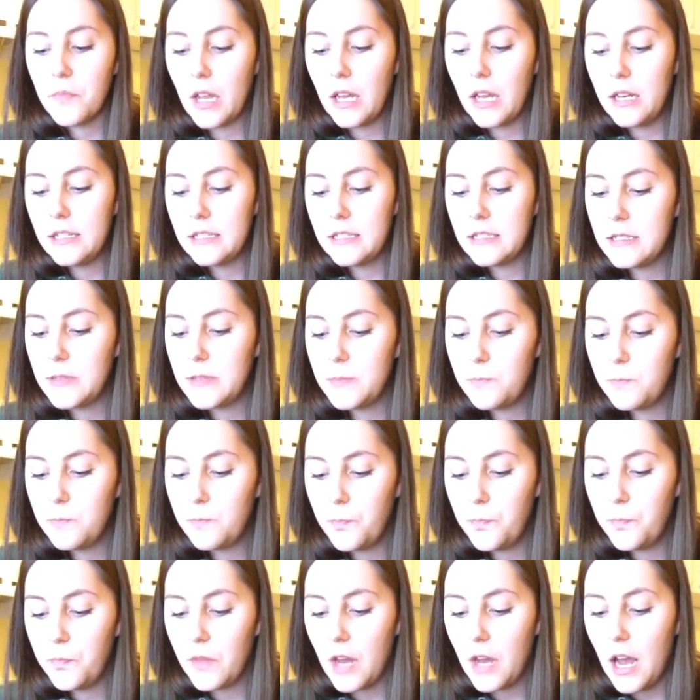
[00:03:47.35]
And
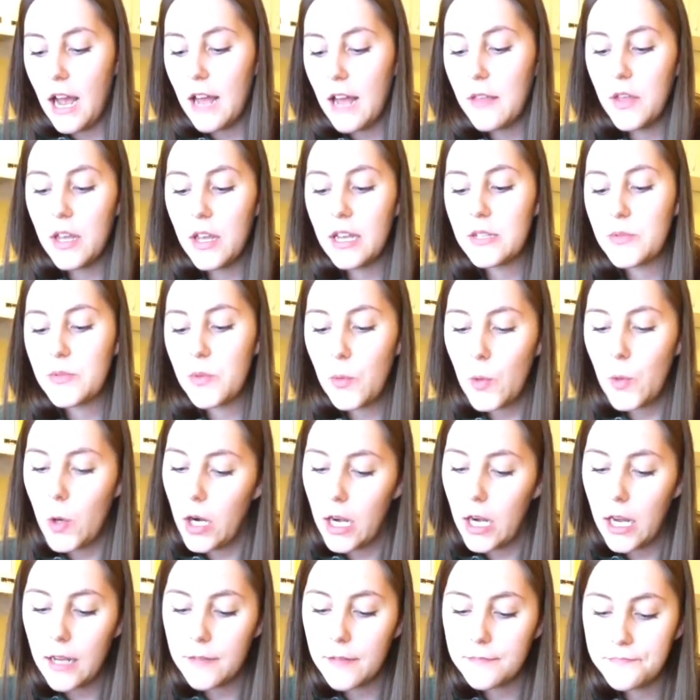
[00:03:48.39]
I think it's
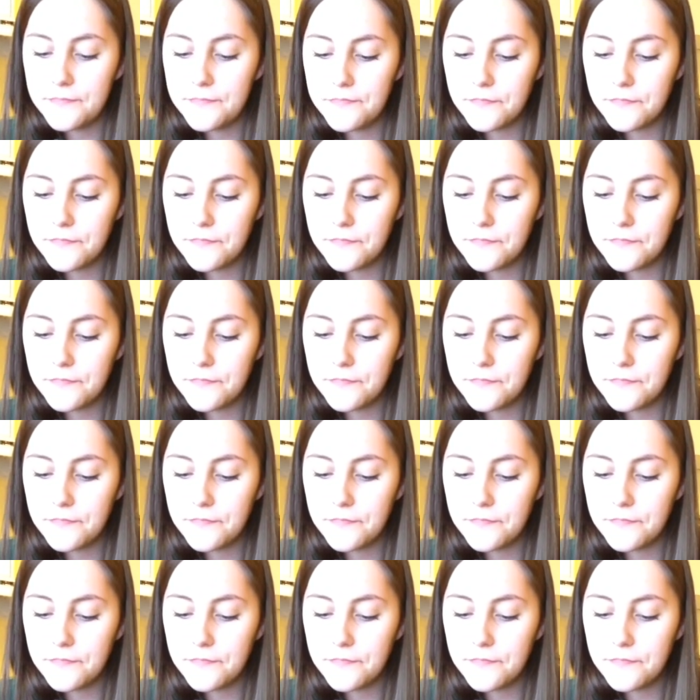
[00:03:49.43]
rewarding,